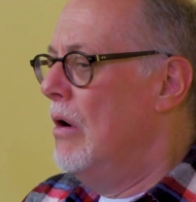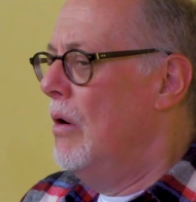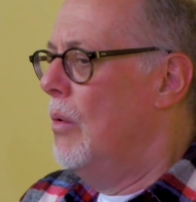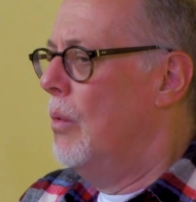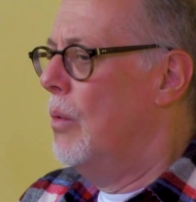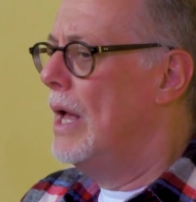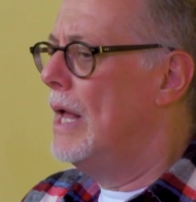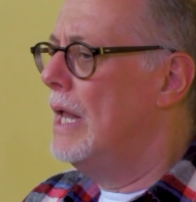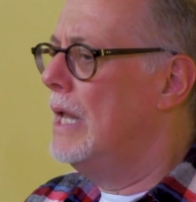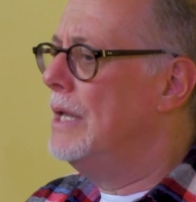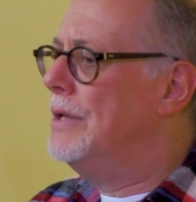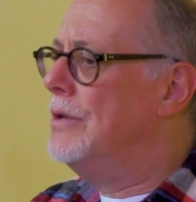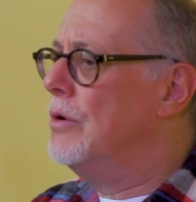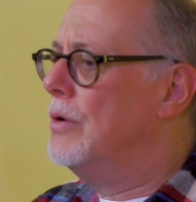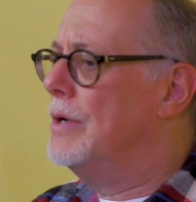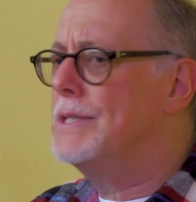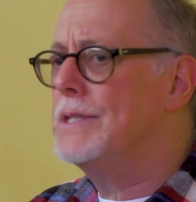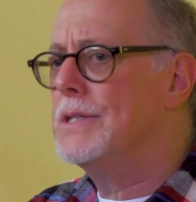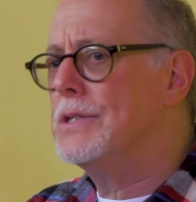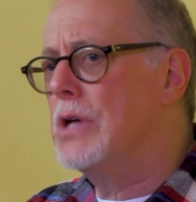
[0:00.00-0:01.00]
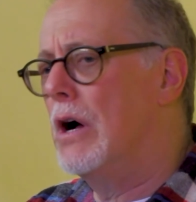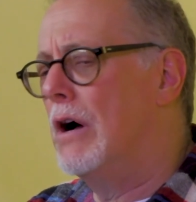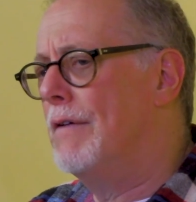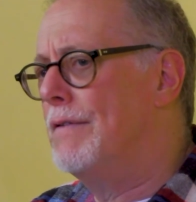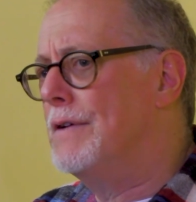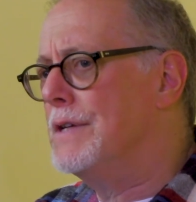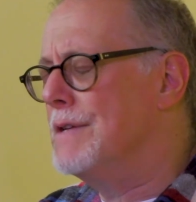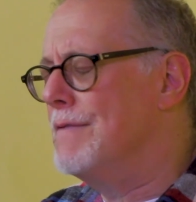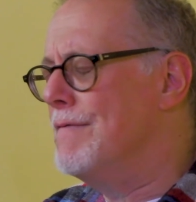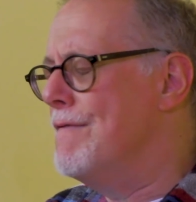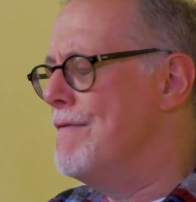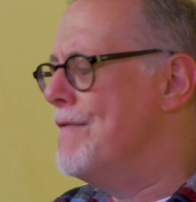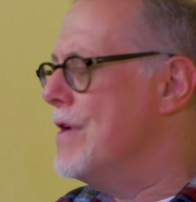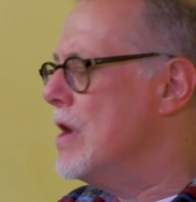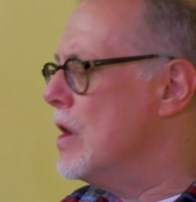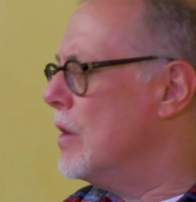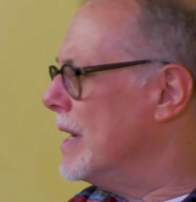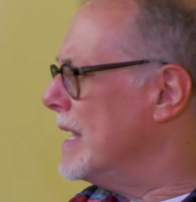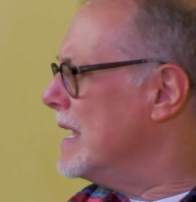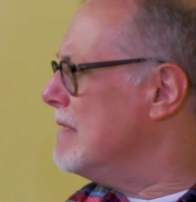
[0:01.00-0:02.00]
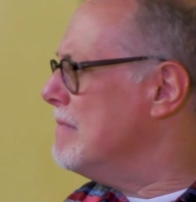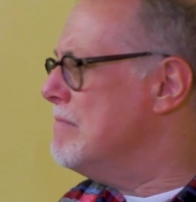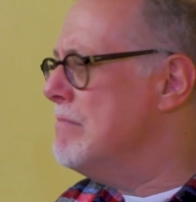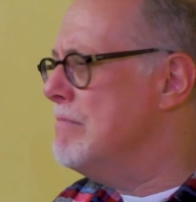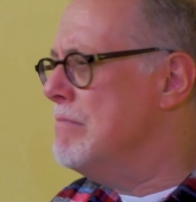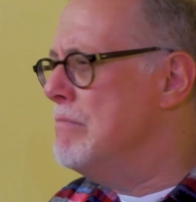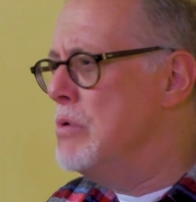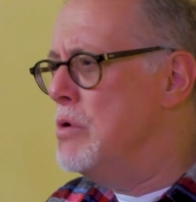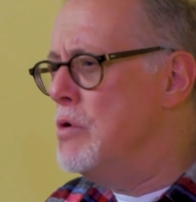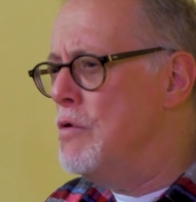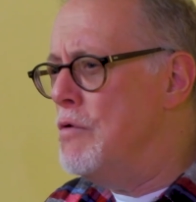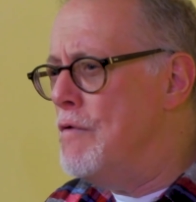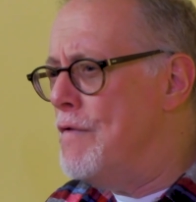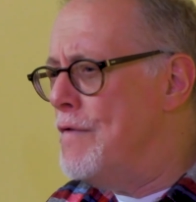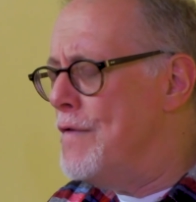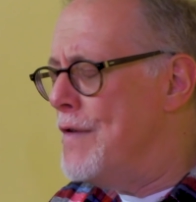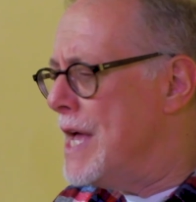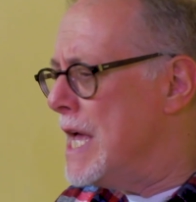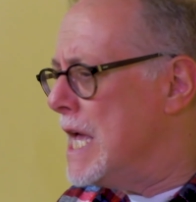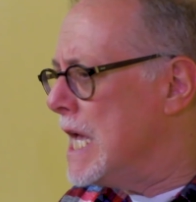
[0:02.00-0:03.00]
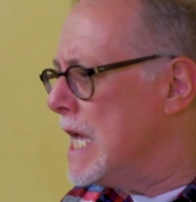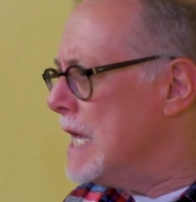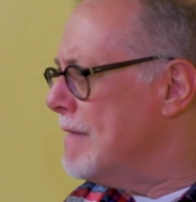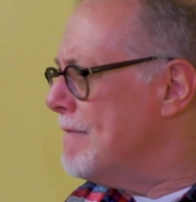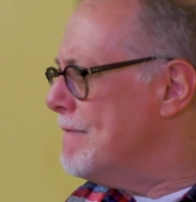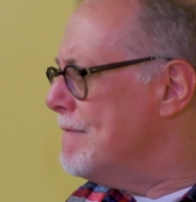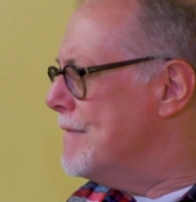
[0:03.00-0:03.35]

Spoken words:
Well, Noises Off is a very moving,